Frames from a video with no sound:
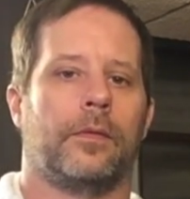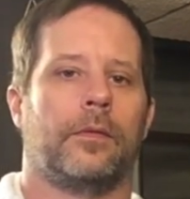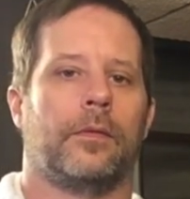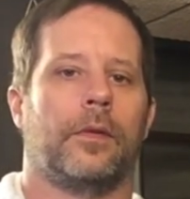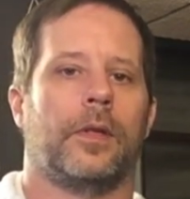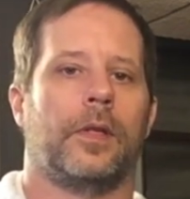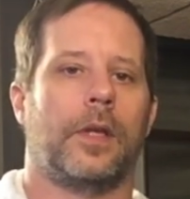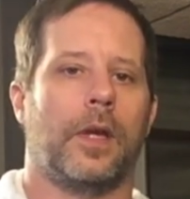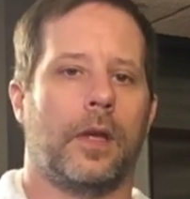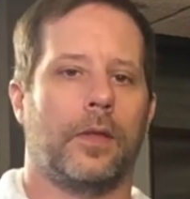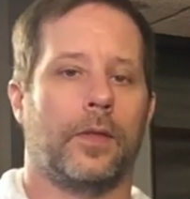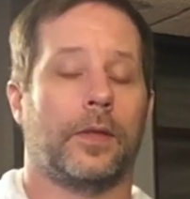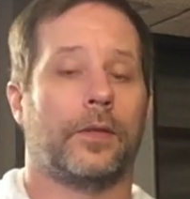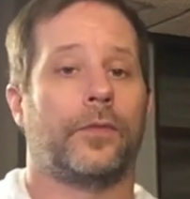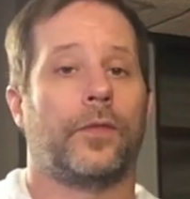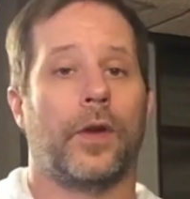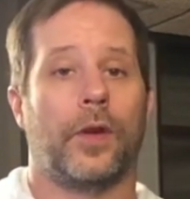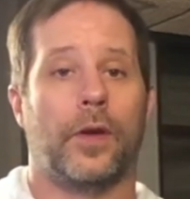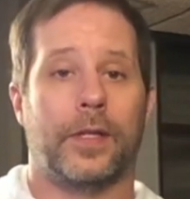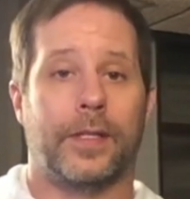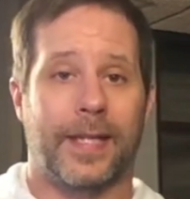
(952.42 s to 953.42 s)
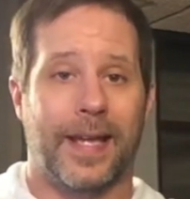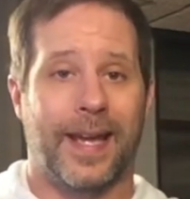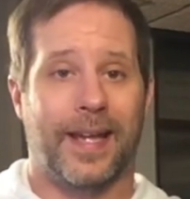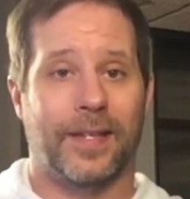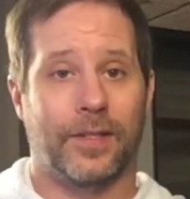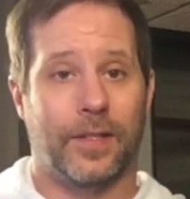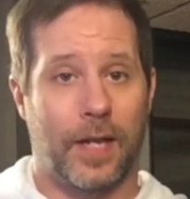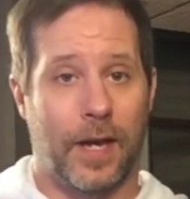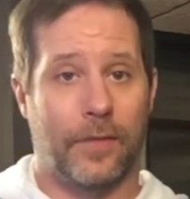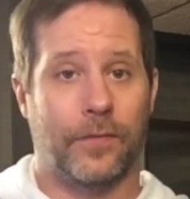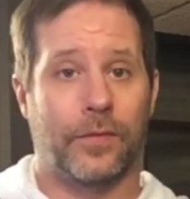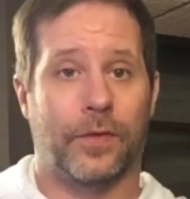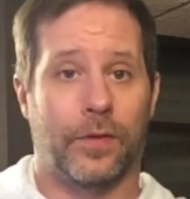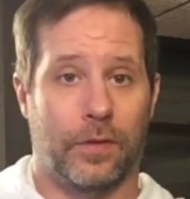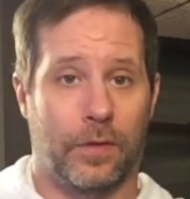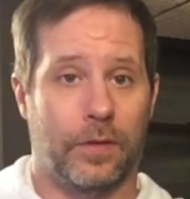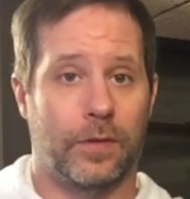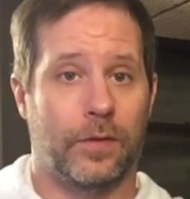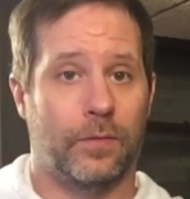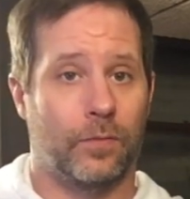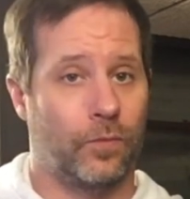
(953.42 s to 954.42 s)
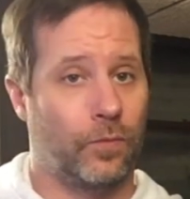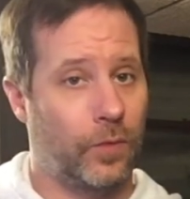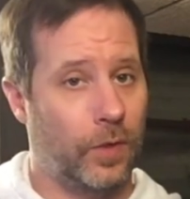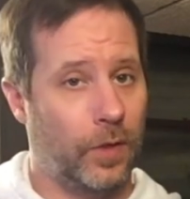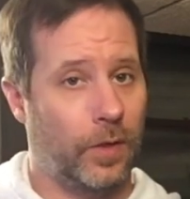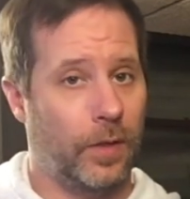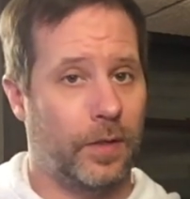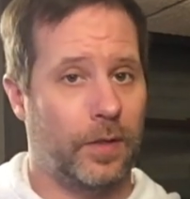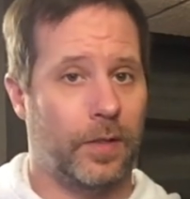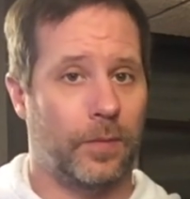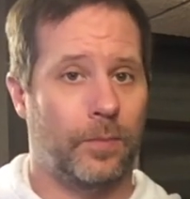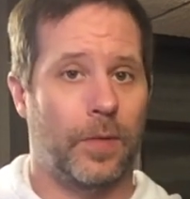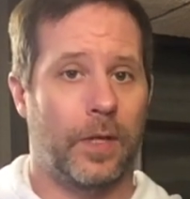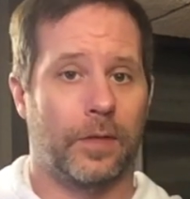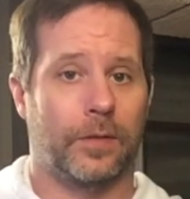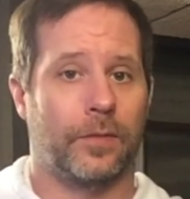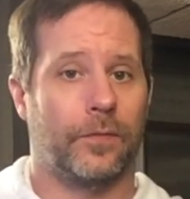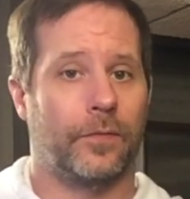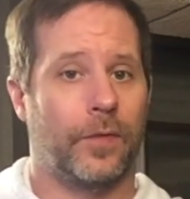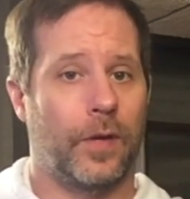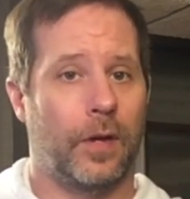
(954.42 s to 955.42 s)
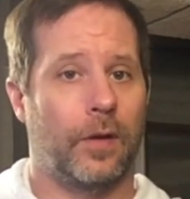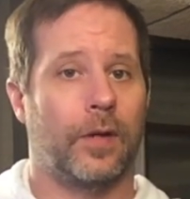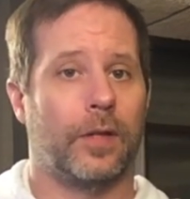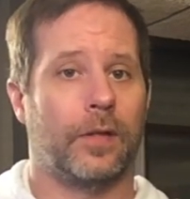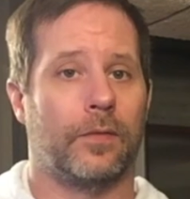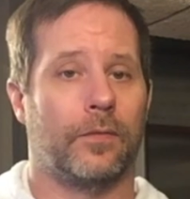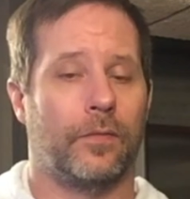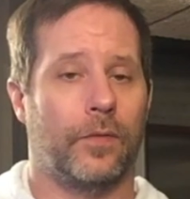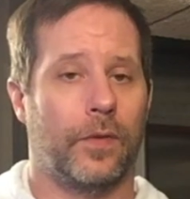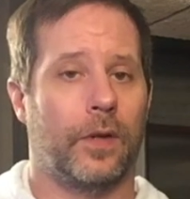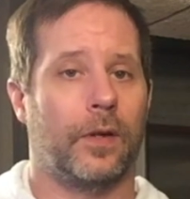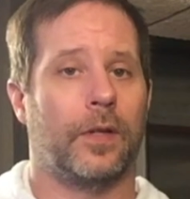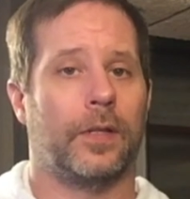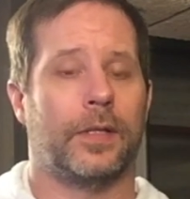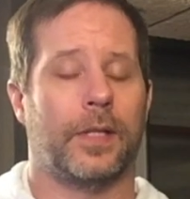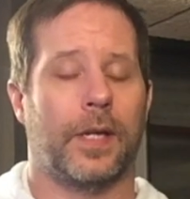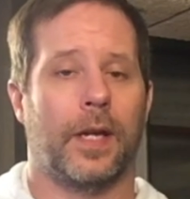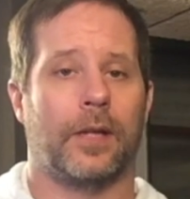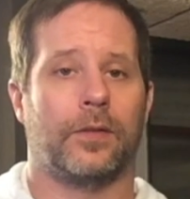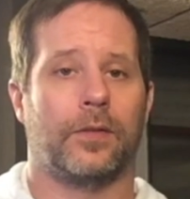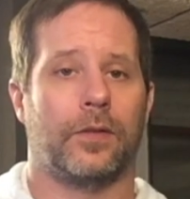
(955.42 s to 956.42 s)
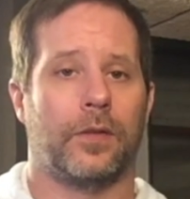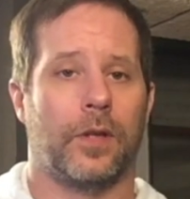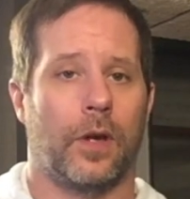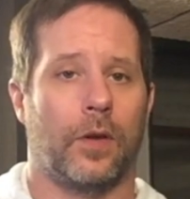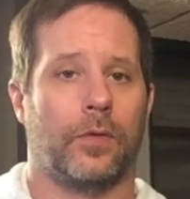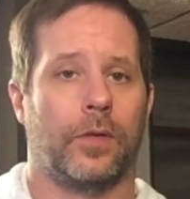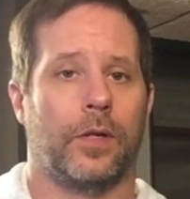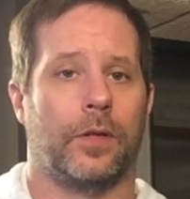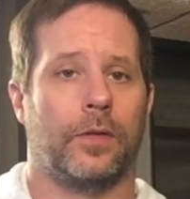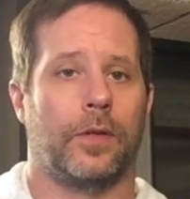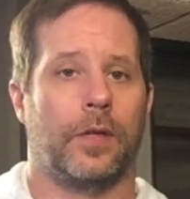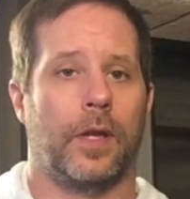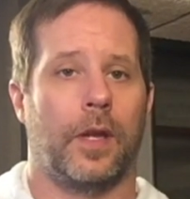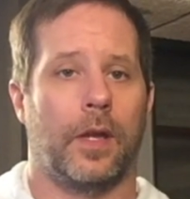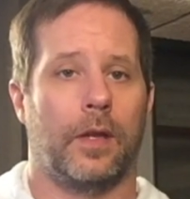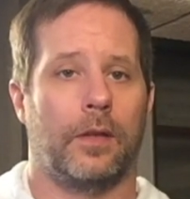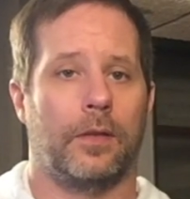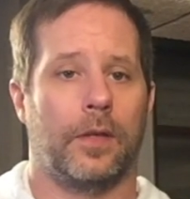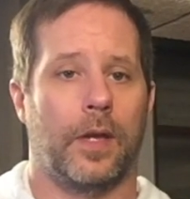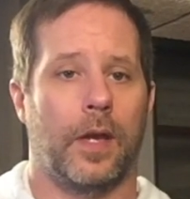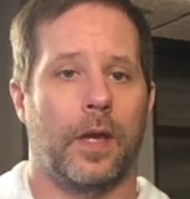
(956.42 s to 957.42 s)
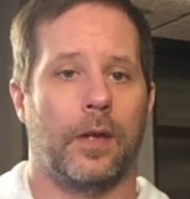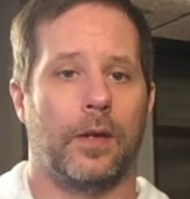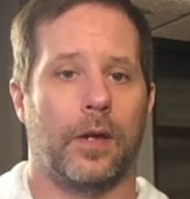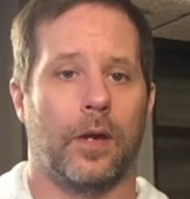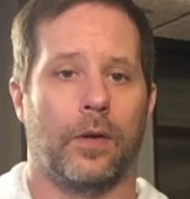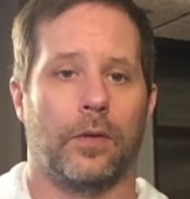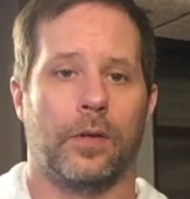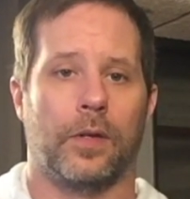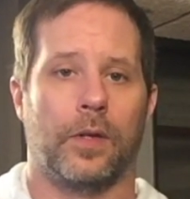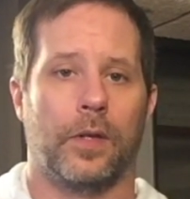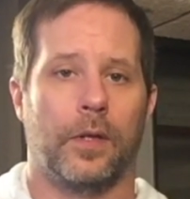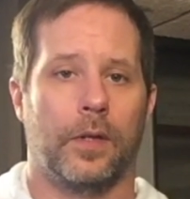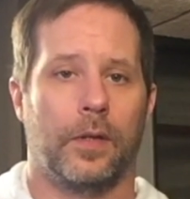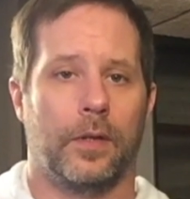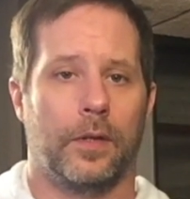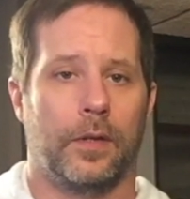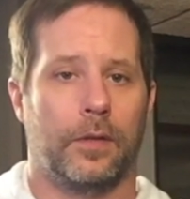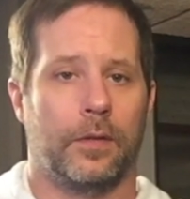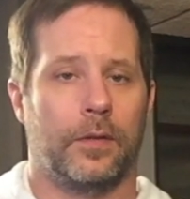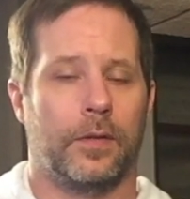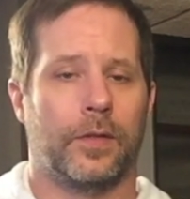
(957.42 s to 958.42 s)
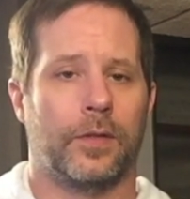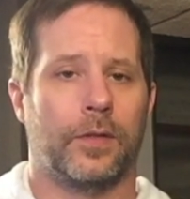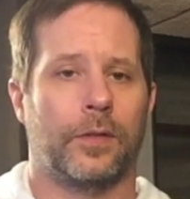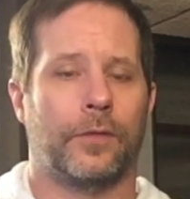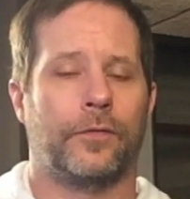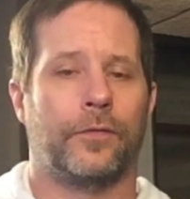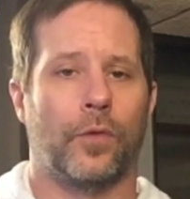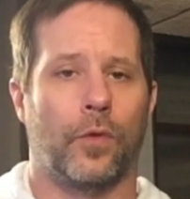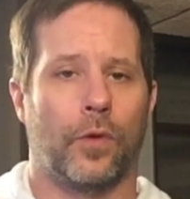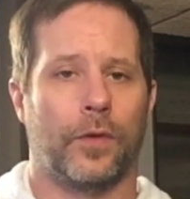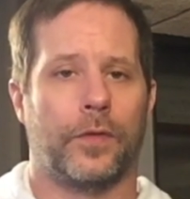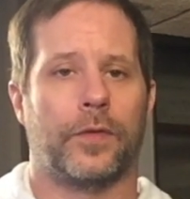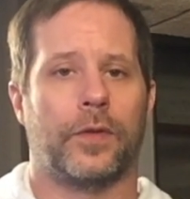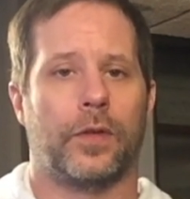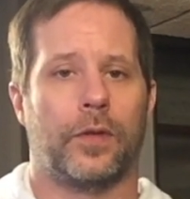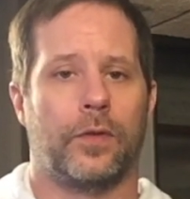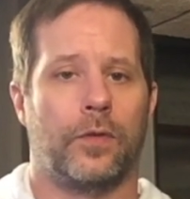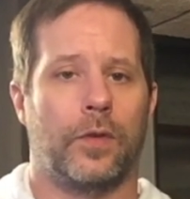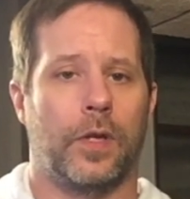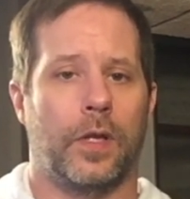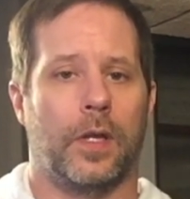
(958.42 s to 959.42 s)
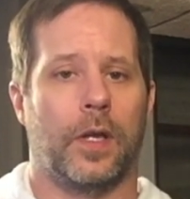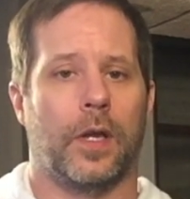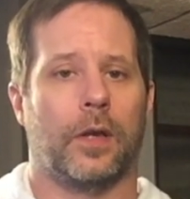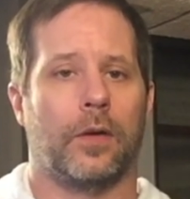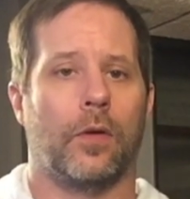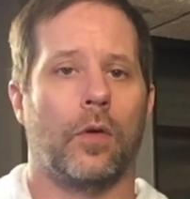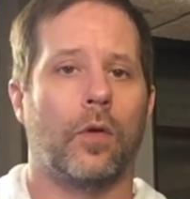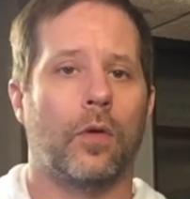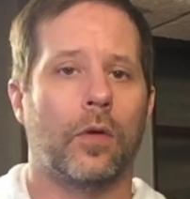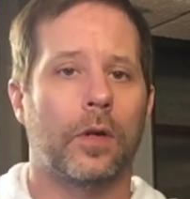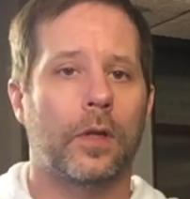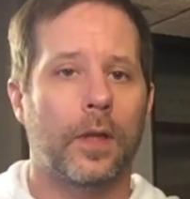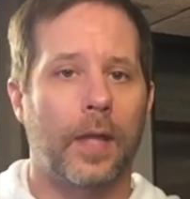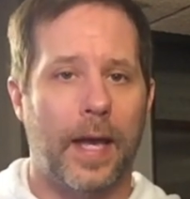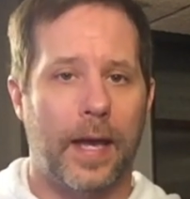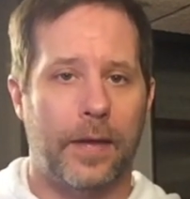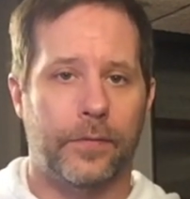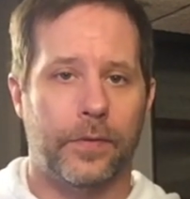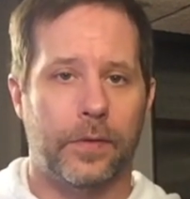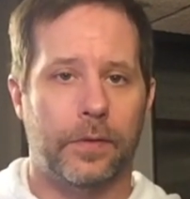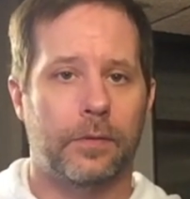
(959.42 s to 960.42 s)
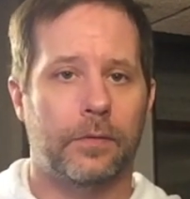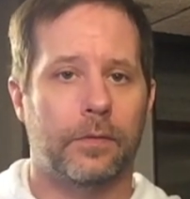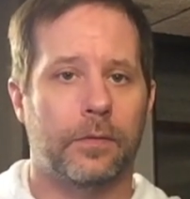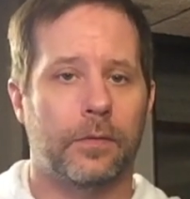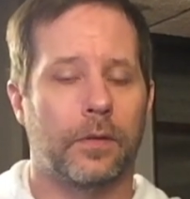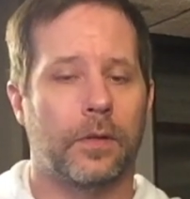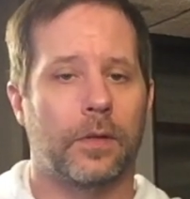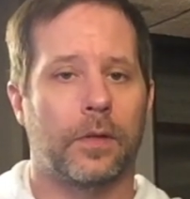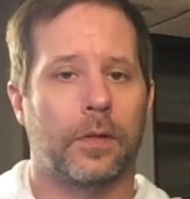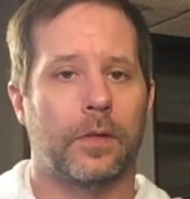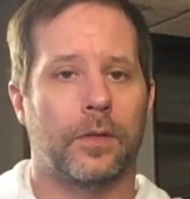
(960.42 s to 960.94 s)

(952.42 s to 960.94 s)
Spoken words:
again, that's very tense after, it's really, to me, is a very, very tense note, the A note. This is the 4th degree again, or 11, you can